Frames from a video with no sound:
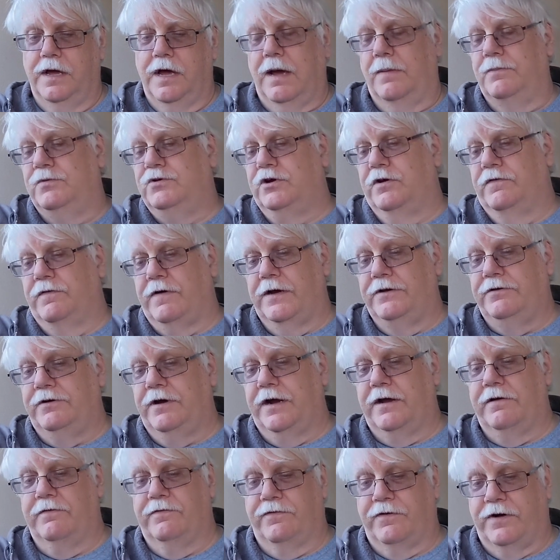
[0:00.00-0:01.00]
I'm sure if I
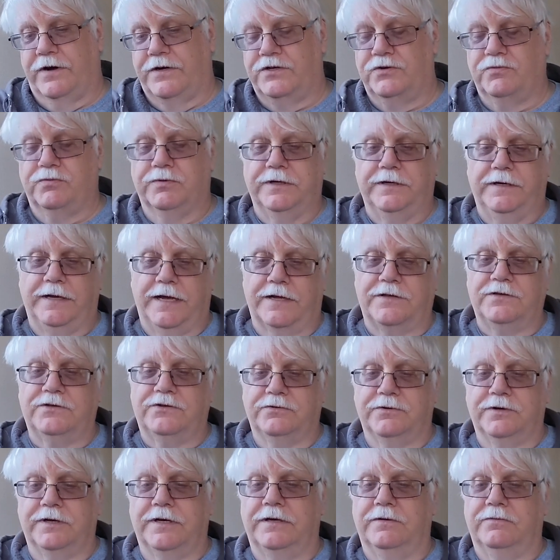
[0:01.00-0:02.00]
drank a fresh one next to it,